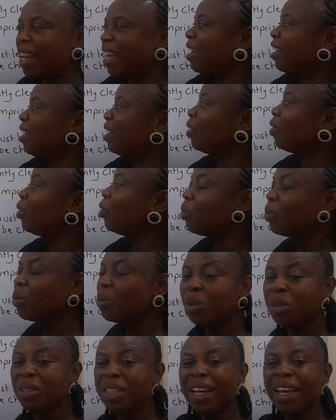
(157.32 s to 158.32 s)
in
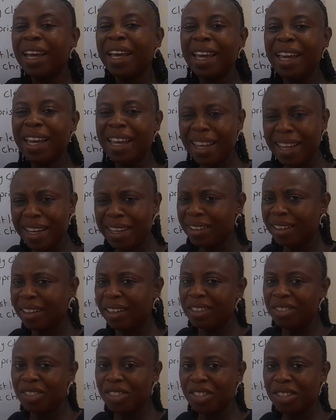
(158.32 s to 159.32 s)
good
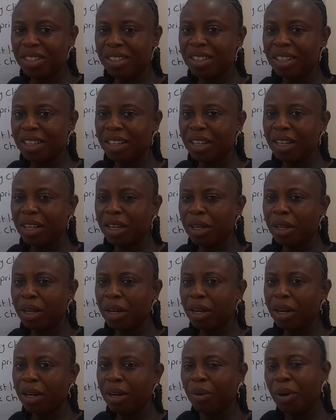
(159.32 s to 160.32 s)
English.
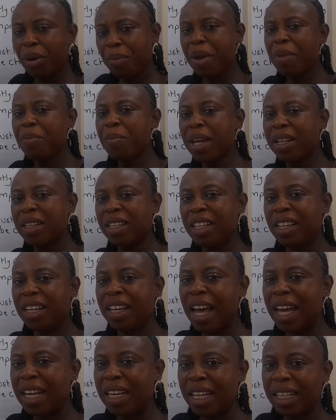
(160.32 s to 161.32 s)
Remember the
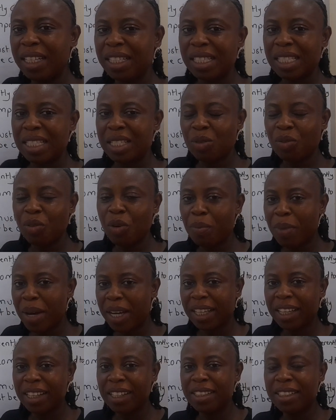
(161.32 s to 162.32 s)
analysis for
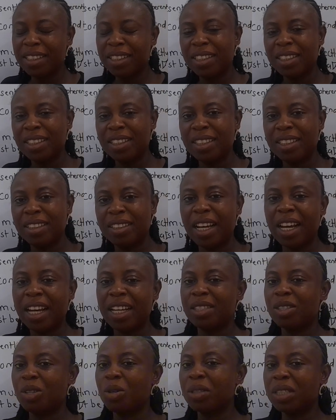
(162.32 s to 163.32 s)
marking that
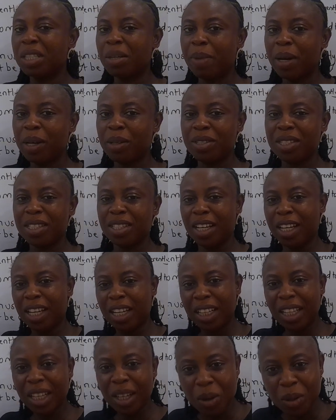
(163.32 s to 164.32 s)
I talked about:
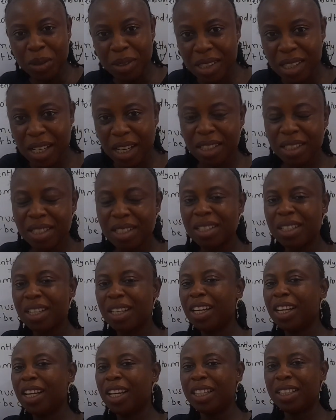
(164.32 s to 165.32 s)
the content,
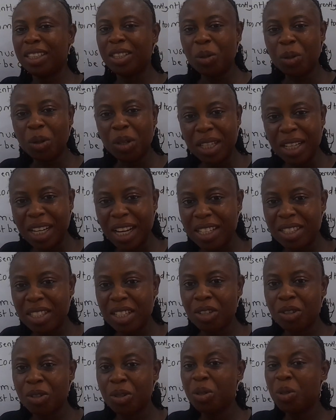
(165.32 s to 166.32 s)
the
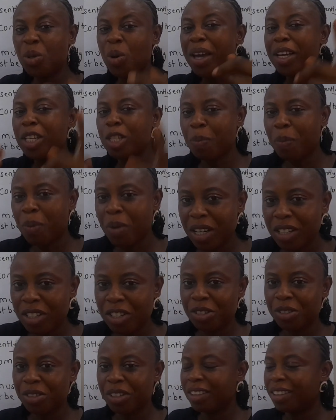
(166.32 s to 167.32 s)
organization, your
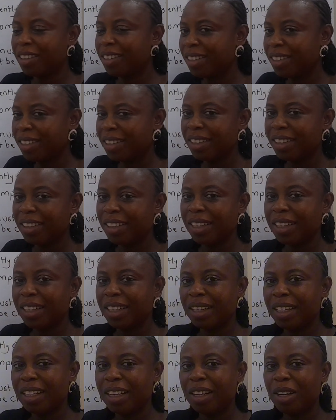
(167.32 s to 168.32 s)
expression.
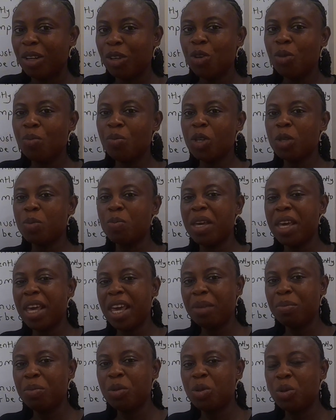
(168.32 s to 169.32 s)
You must be
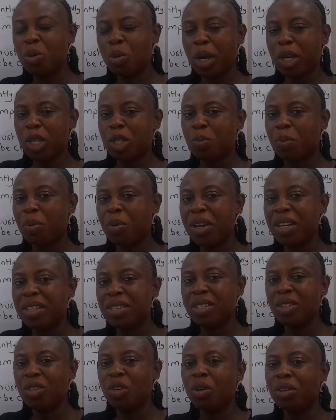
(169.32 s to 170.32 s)
able to
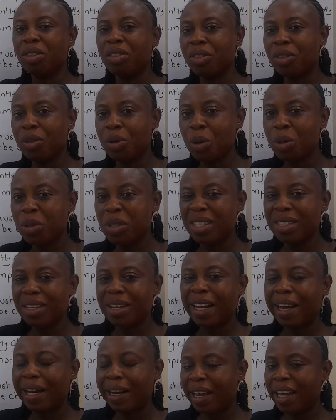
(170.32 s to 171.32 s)
express your thoughts
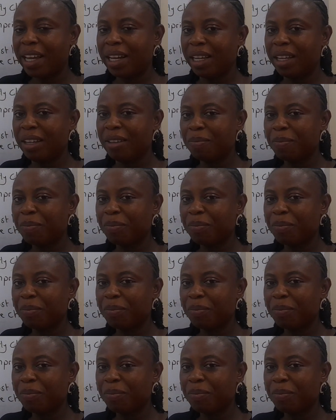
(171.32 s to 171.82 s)
clearly,